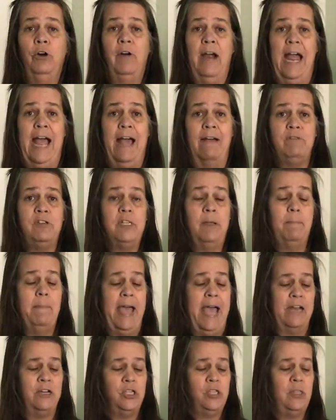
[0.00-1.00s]
graph to
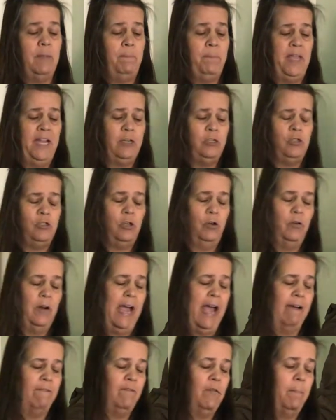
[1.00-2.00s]
match the
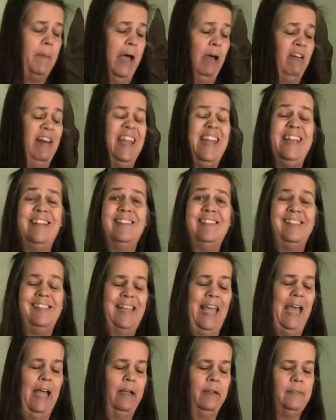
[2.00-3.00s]
pictograph about
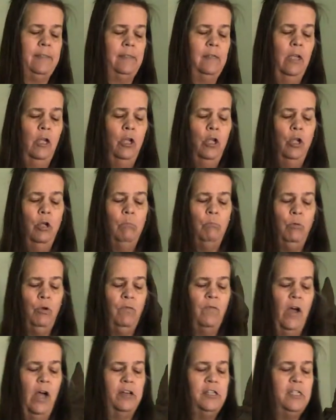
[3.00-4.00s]
insects.
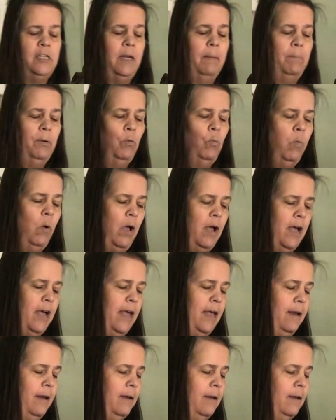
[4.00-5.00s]
Move on to number
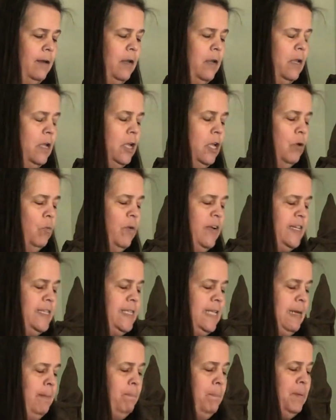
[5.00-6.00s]
1. We
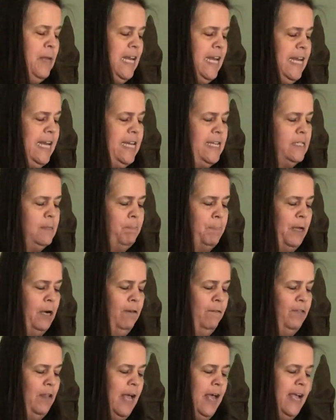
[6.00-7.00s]
see bees,
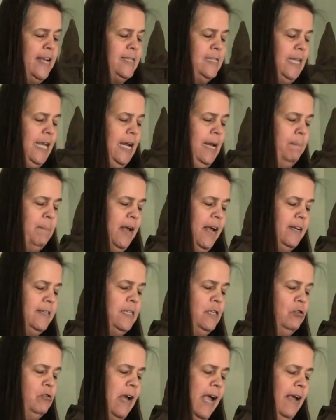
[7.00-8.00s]
butterflies, ladybugs,
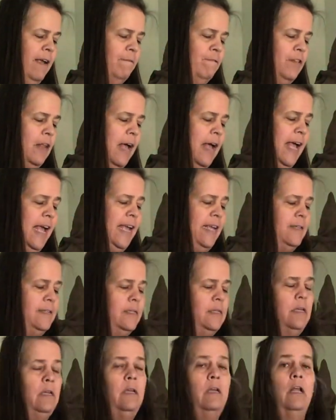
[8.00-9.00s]
and
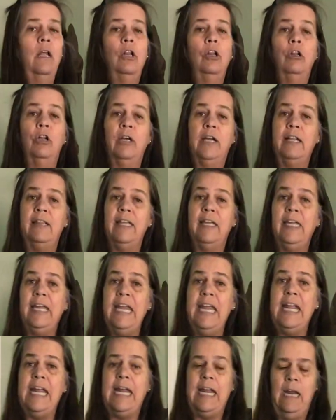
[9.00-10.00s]
dragonflies. Look at the
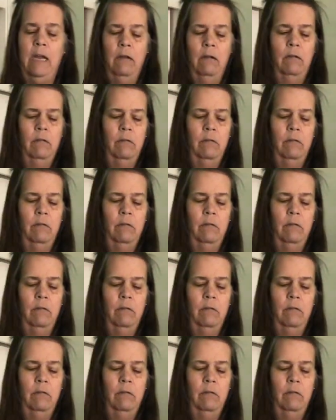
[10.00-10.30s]
key.